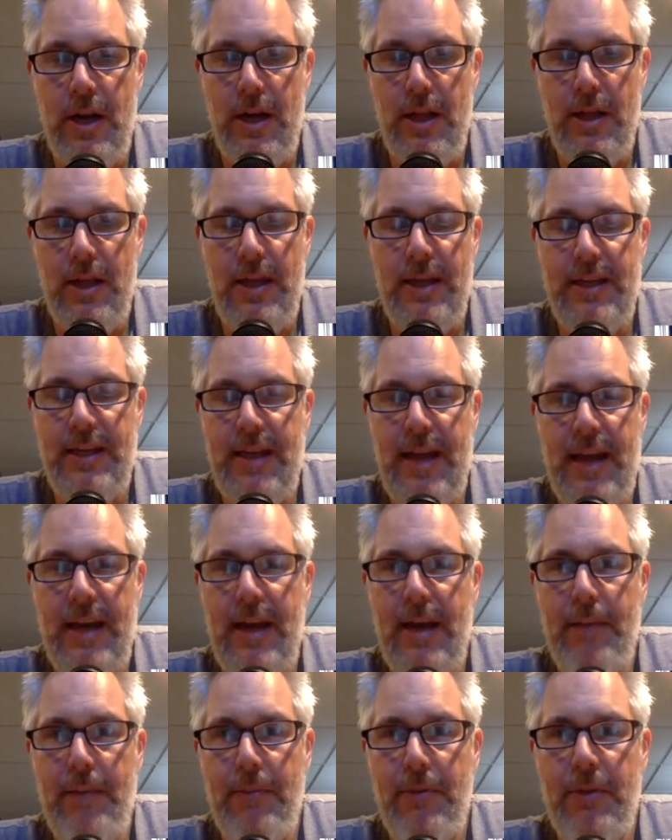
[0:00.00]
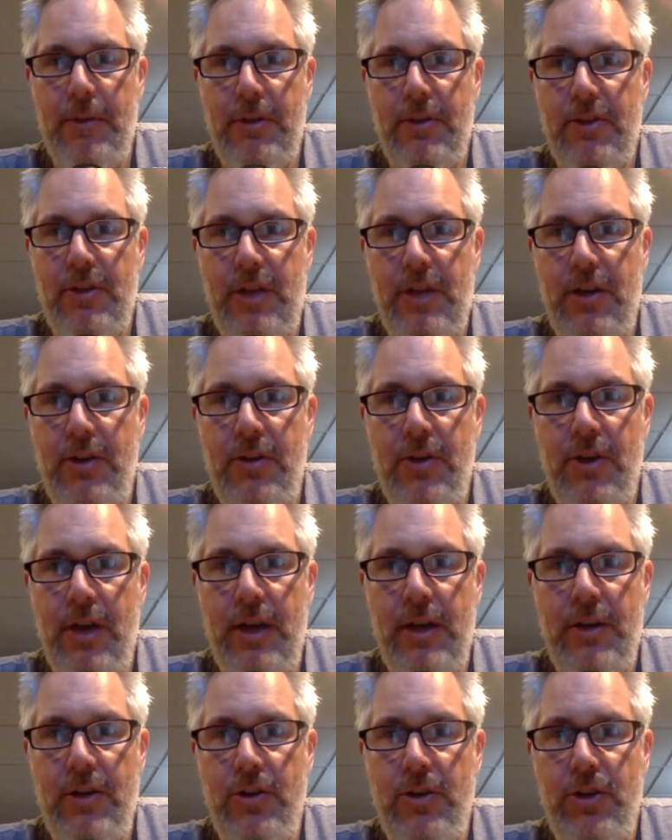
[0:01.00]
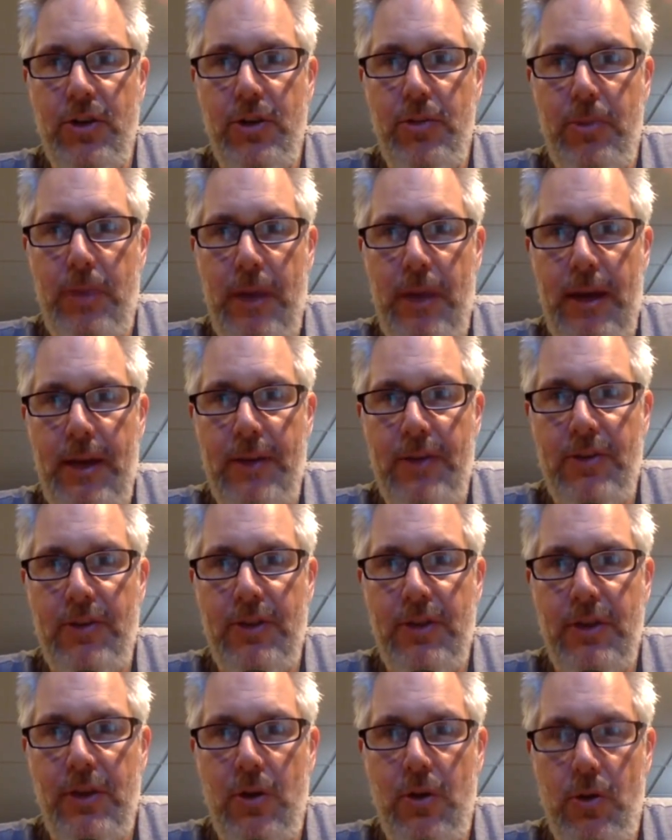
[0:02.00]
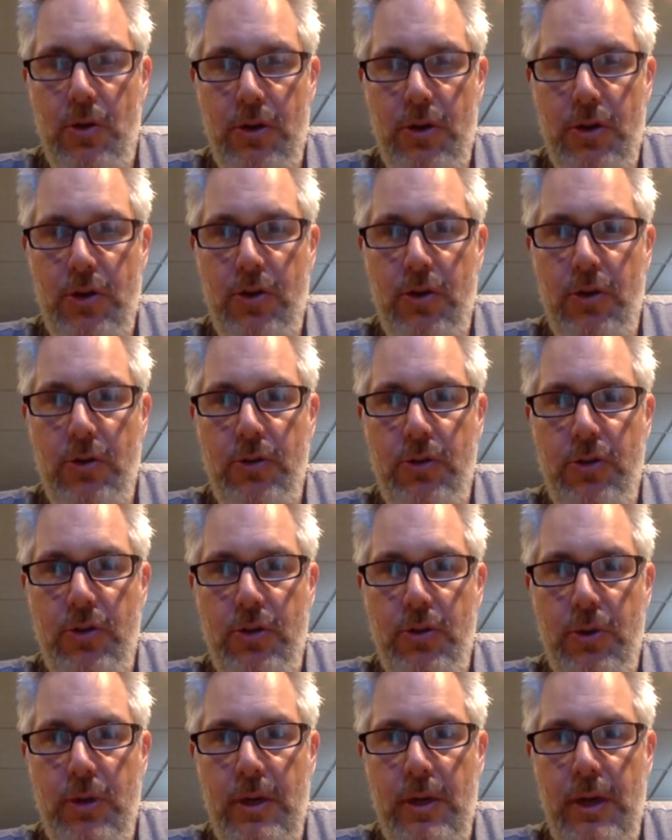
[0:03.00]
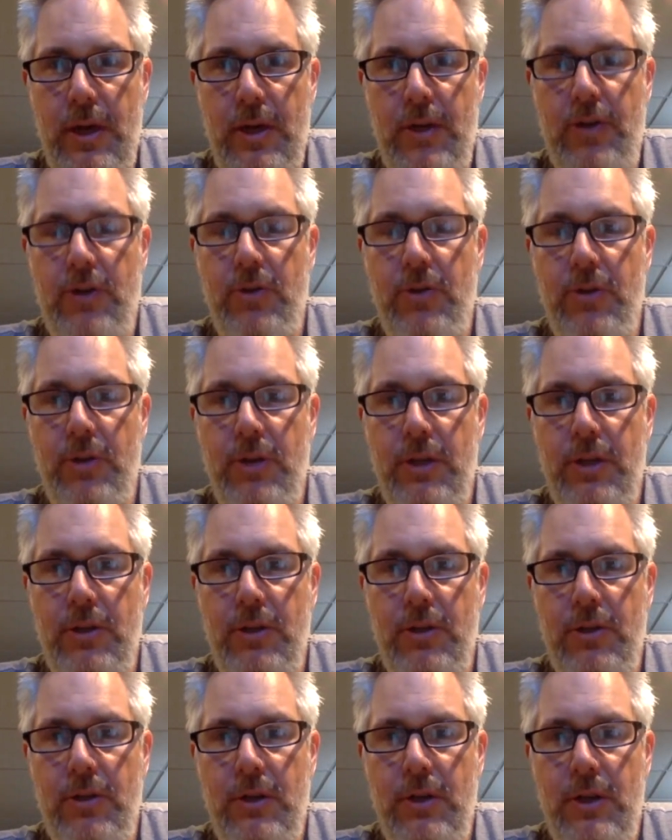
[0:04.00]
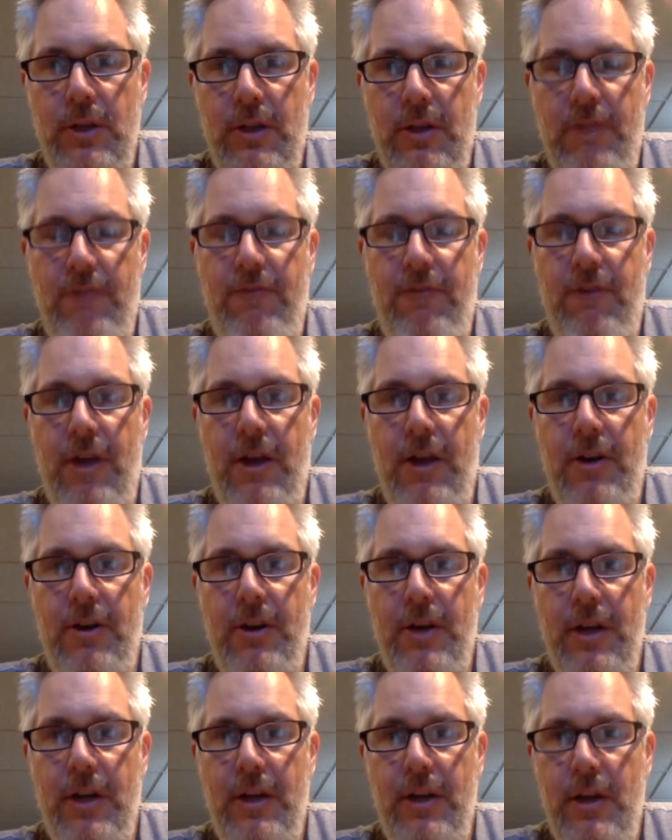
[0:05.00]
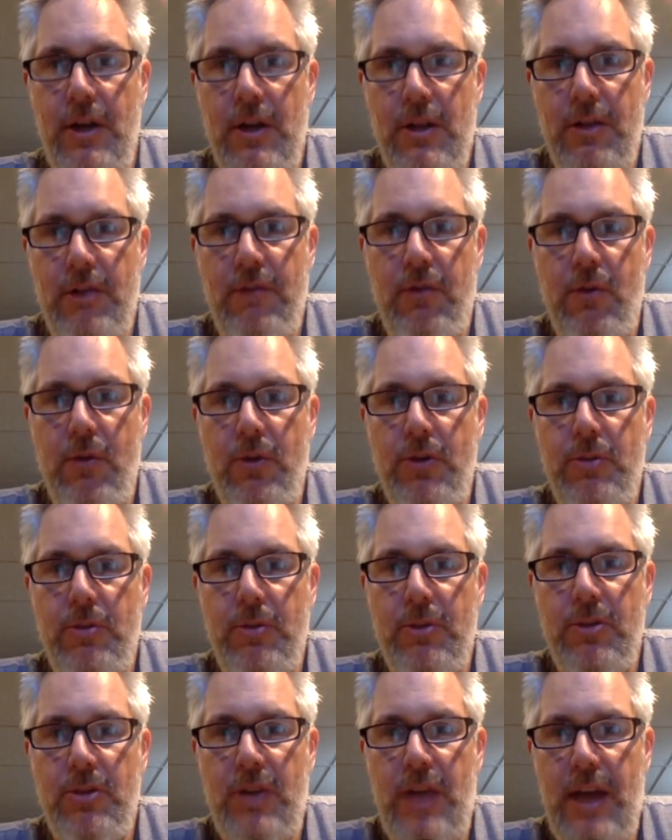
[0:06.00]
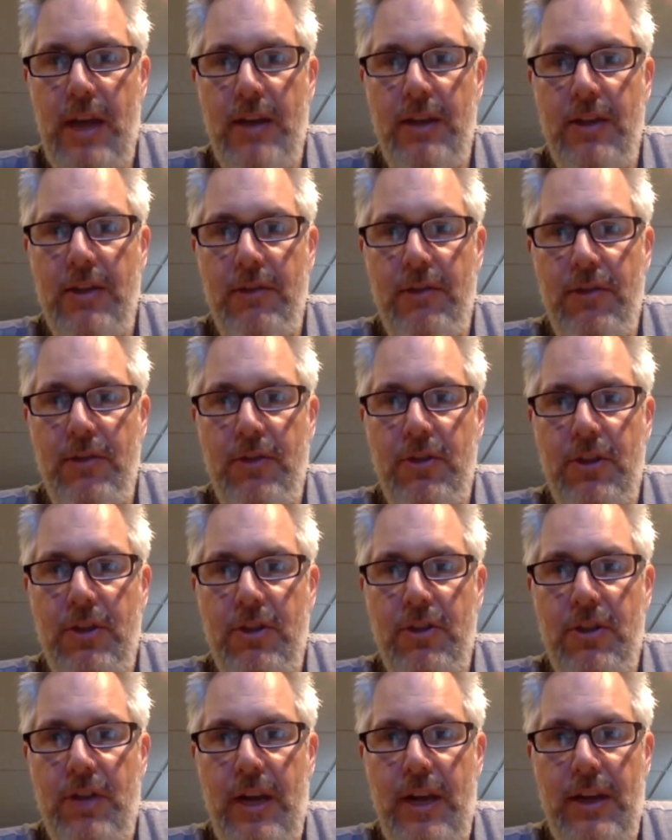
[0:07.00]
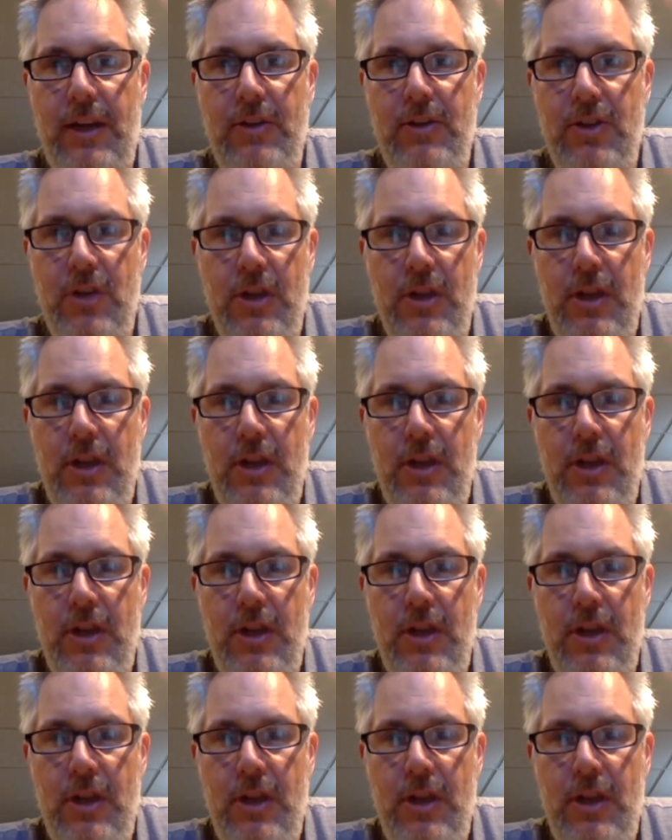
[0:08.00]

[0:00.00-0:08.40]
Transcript: They'd get up to the center line or just past or close to it, and you know what they do? They'd fire it in. The forwards have been standing there for 6 seconds.